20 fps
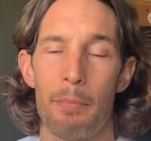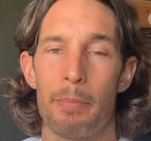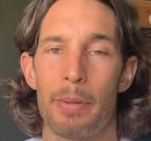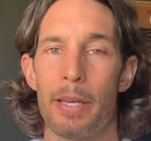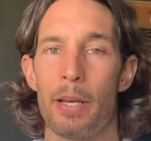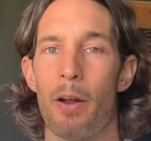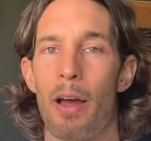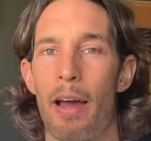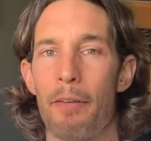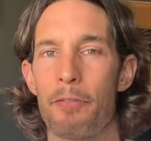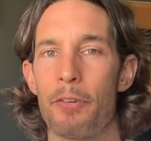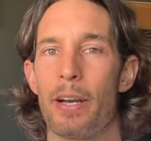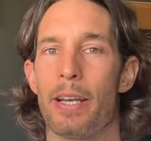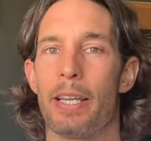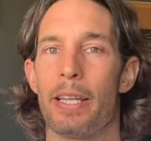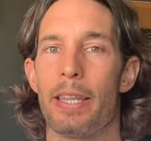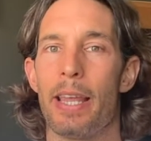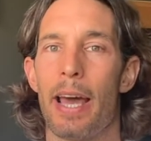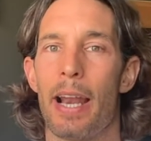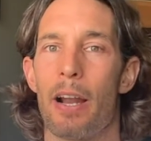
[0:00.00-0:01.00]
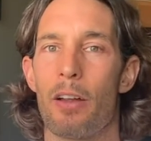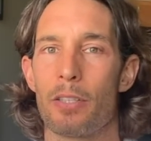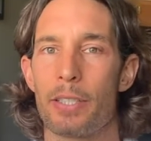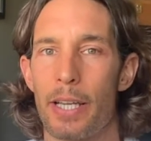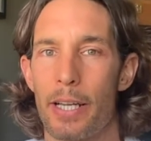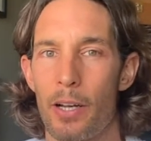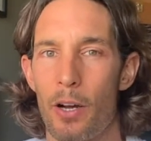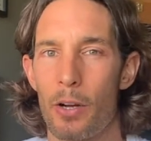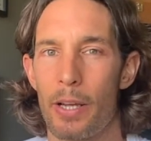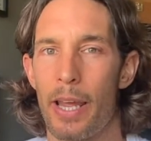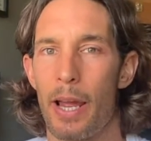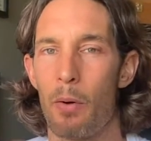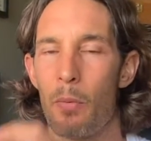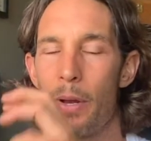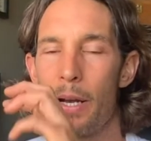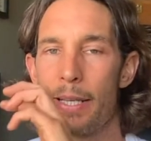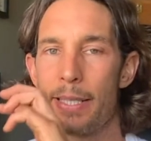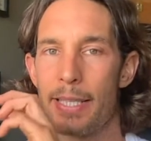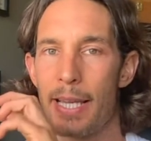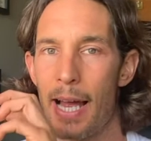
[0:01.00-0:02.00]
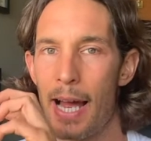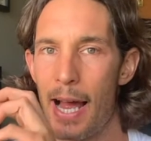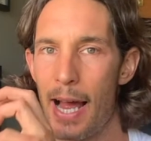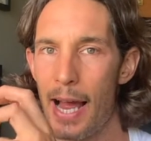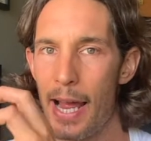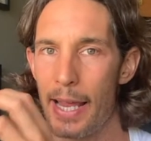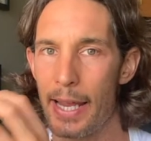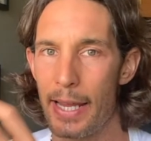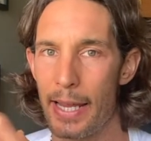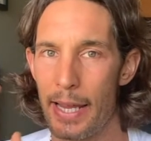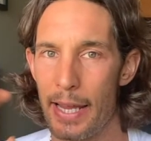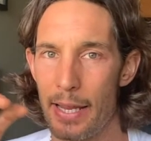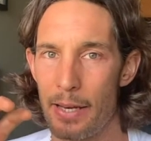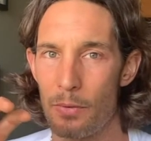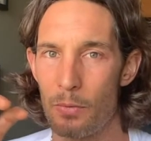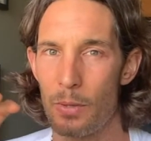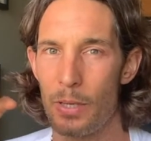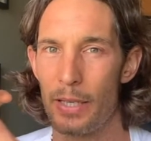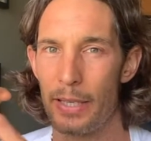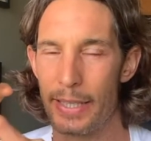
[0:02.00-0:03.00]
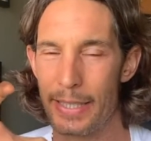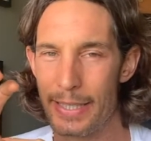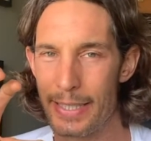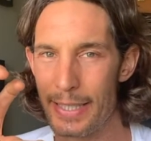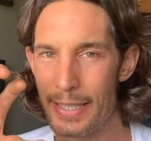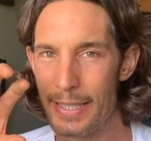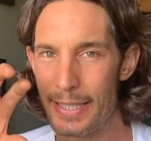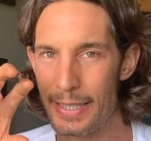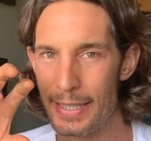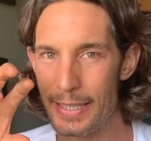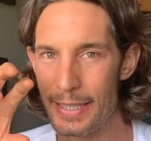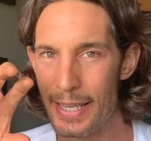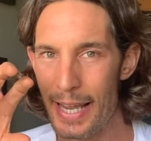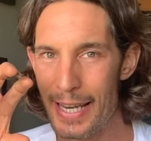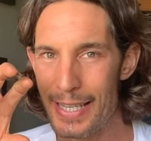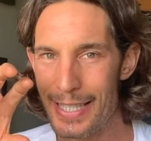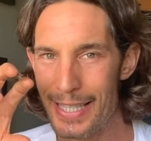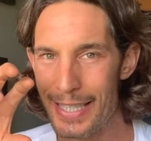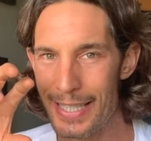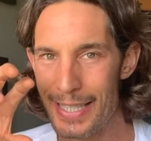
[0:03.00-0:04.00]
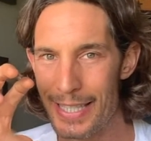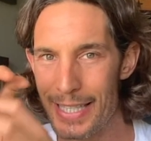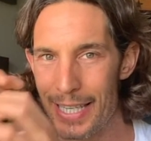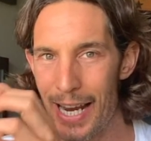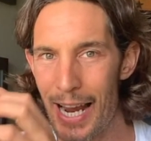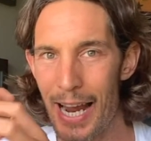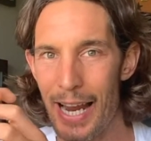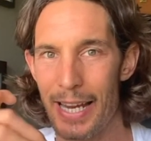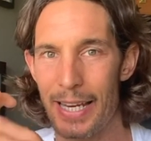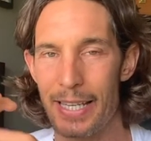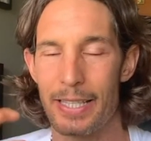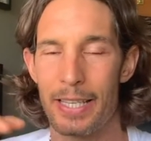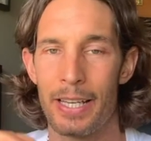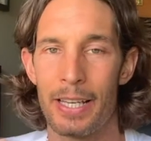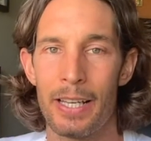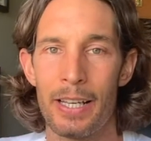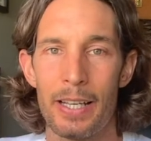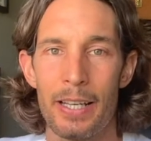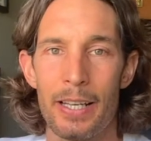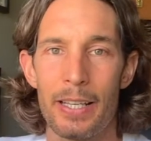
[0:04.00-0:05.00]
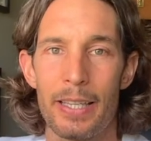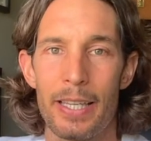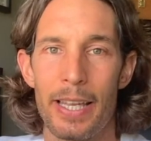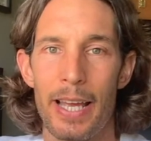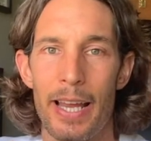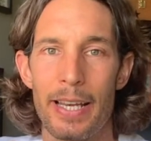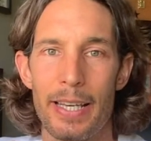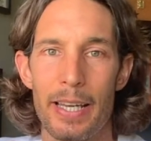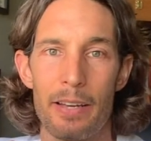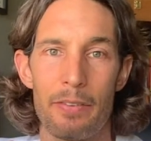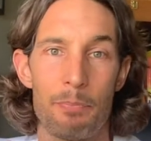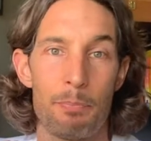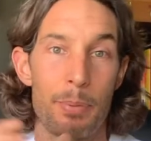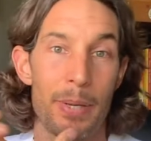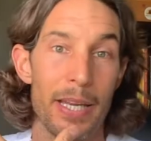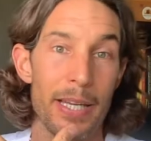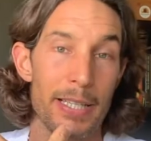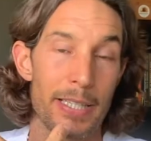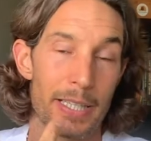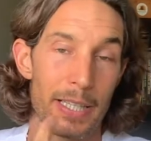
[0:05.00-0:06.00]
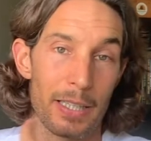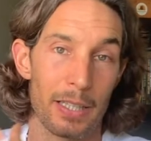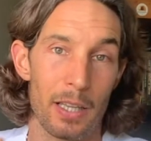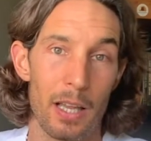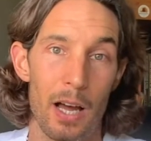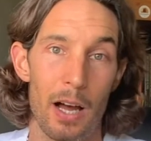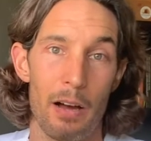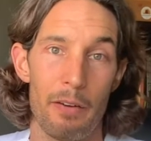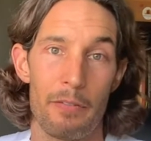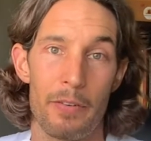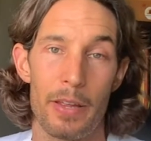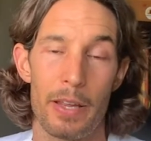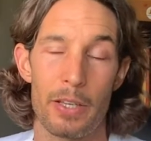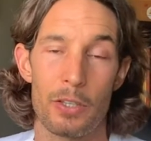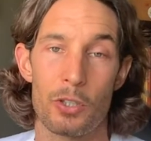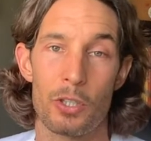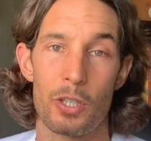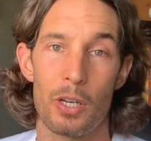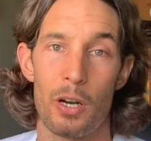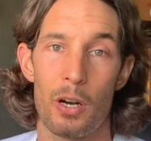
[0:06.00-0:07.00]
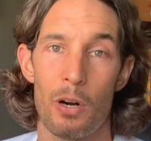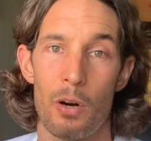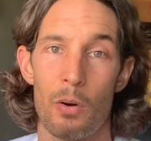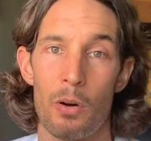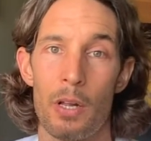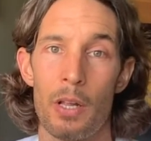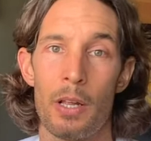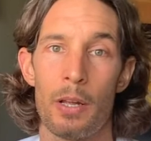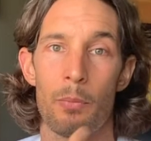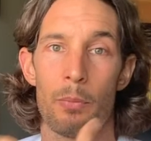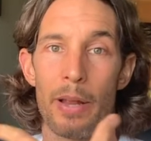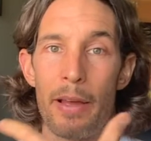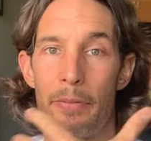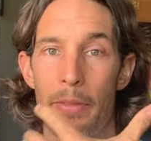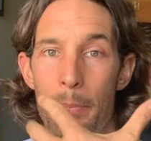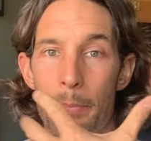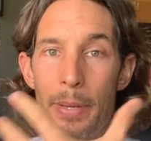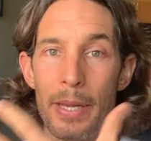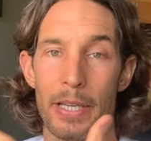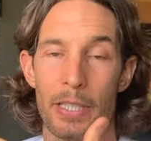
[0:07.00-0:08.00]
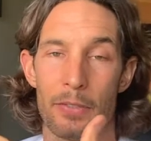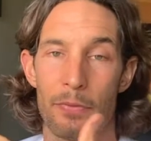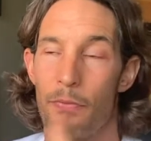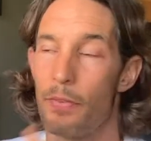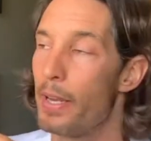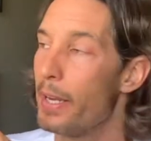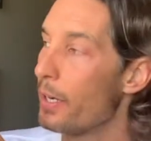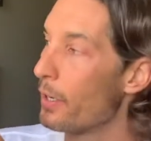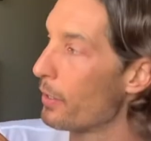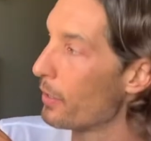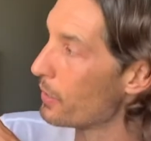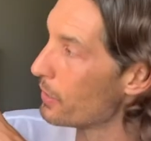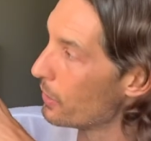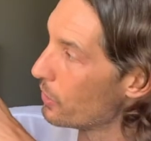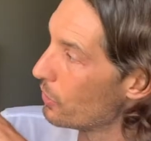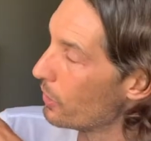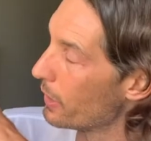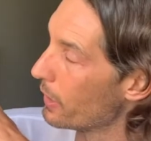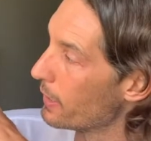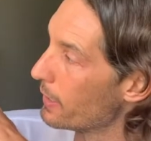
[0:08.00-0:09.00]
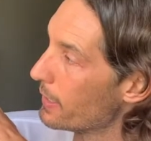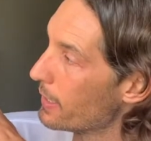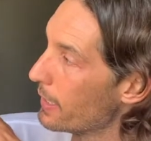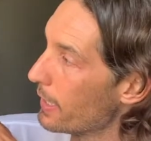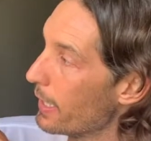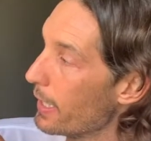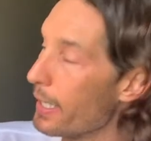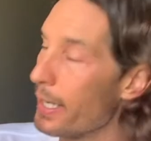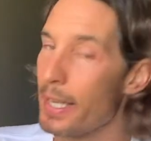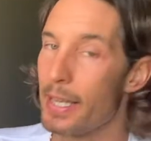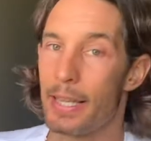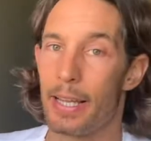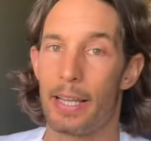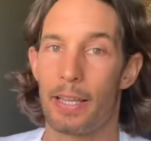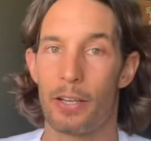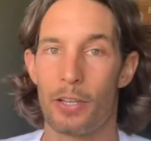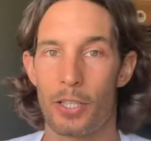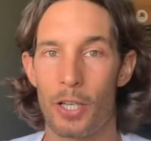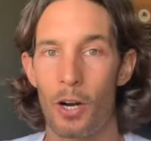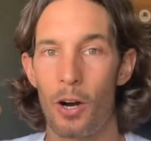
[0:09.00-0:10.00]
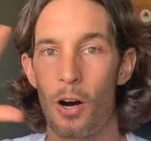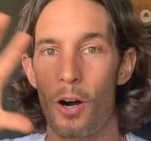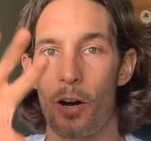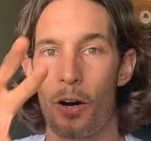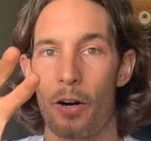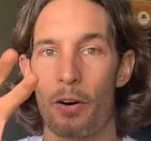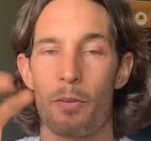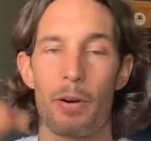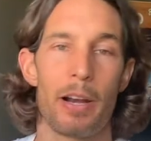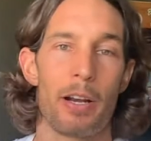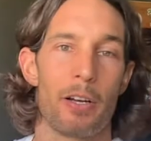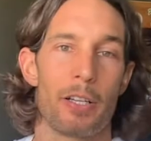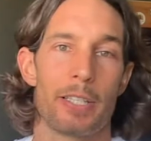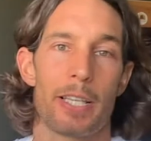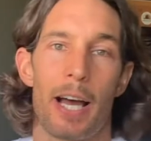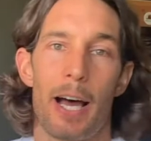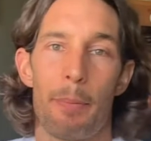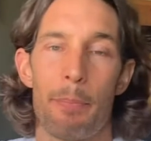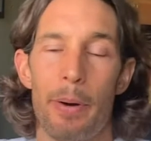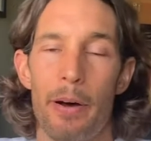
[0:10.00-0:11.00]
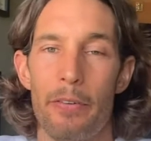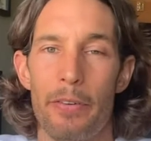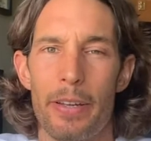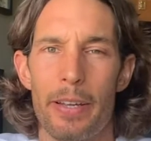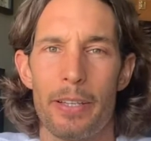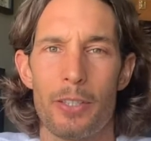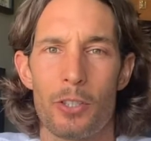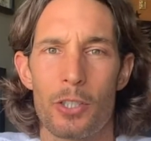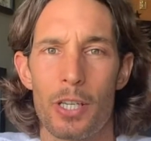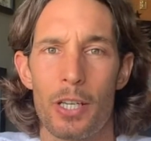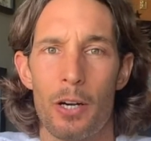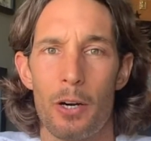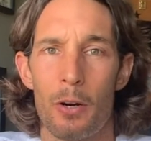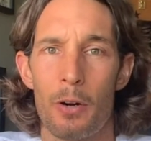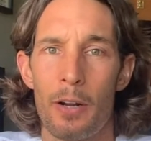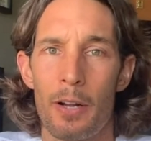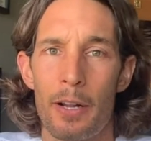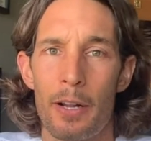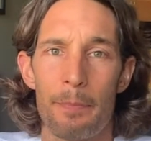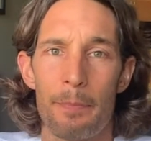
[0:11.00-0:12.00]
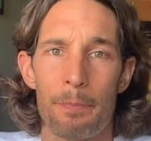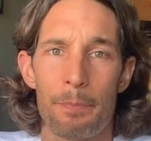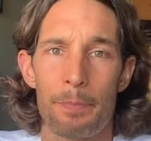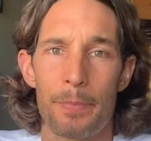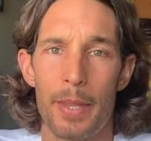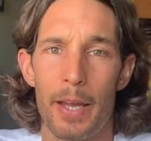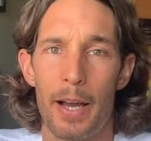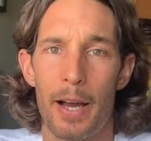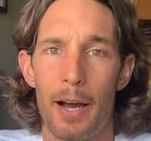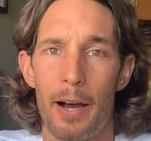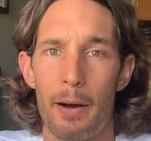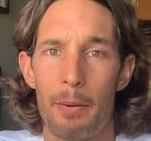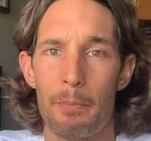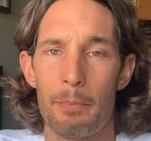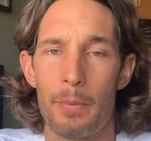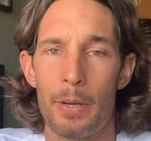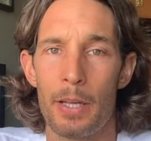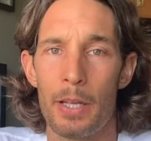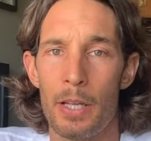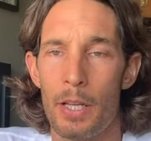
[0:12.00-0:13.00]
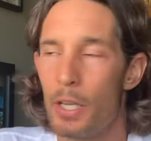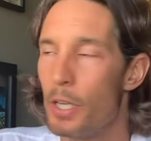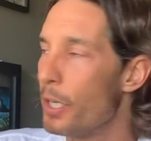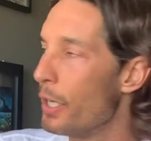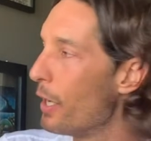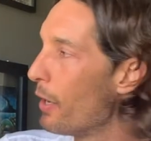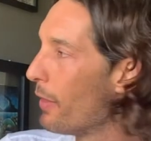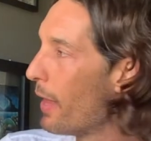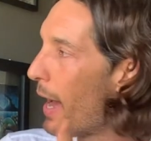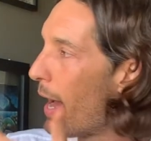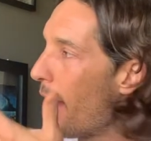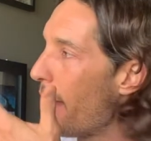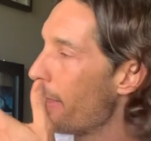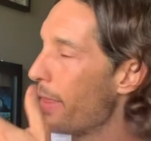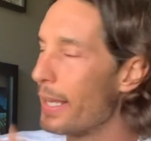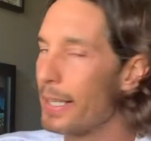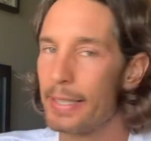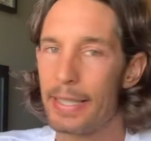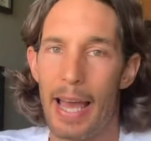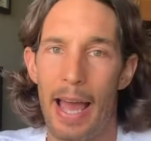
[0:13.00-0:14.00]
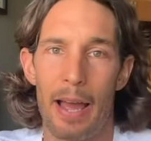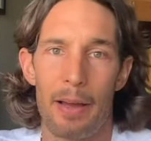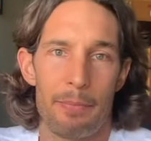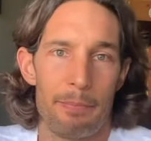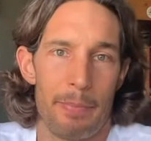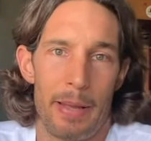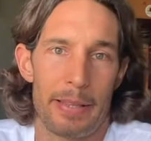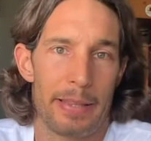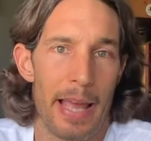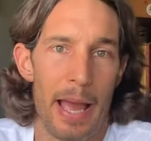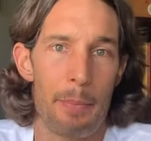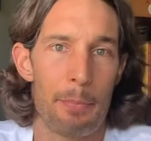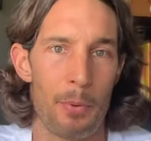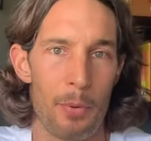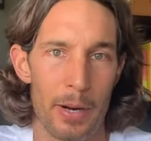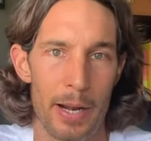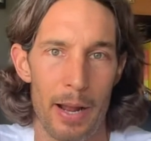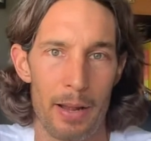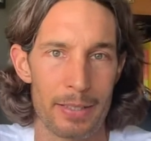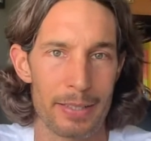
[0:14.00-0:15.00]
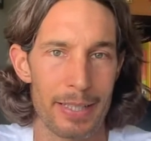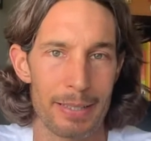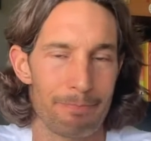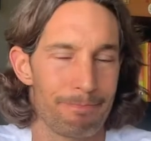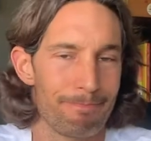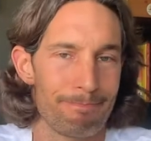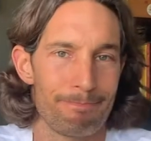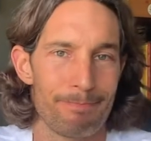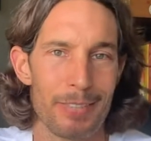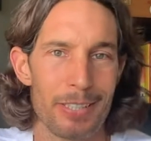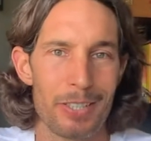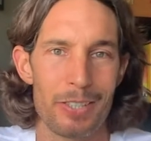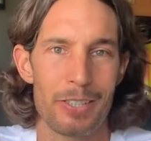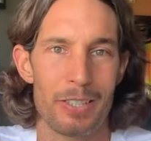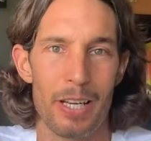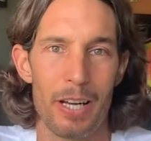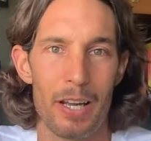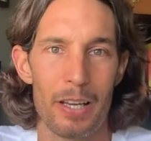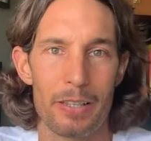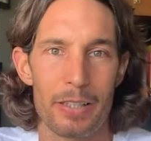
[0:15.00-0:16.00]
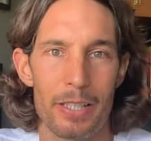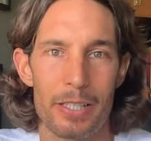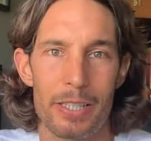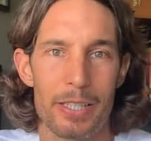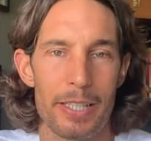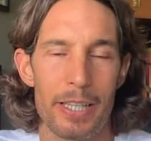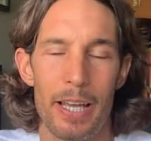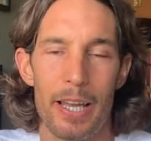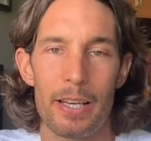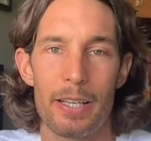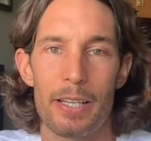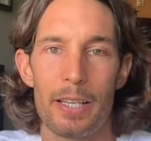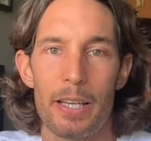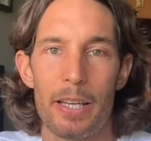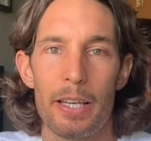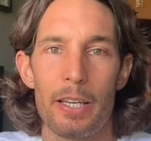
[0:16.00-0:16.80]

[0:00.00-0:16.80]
after I did that, I was like, okay, I want to tie in really nice and tight the idea of peace and love. And so we have the peace fingers, as you can see, and then there's a heart right on top of it. And so, that, I think that at that point I was like, this is done, this is it.